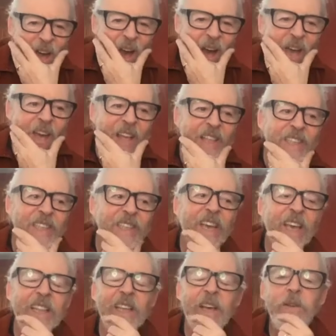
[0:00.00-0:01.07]
I
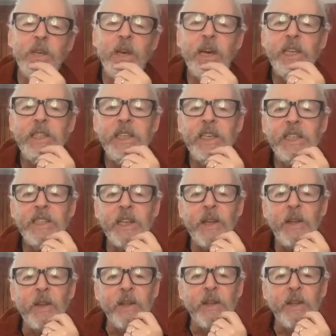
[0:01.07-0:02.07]
entertain those ideas a lot,